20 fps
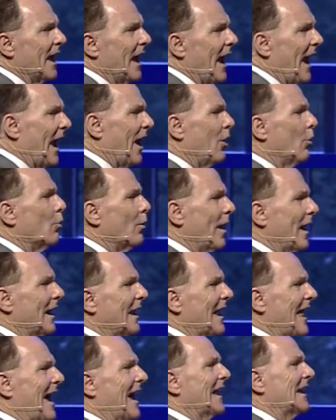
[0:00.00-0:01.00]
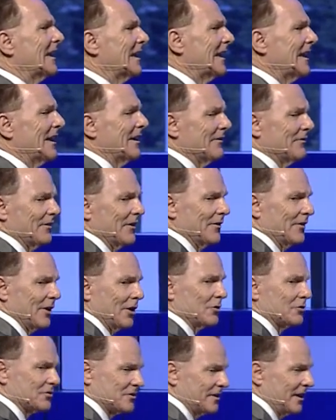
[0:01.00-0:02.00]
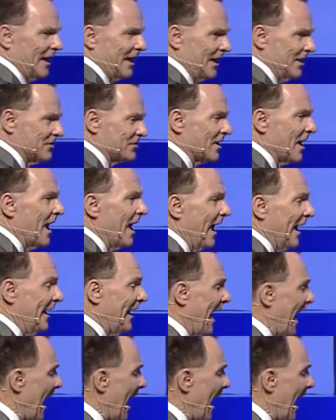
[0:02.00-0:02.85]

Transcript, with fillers: how well I live those days and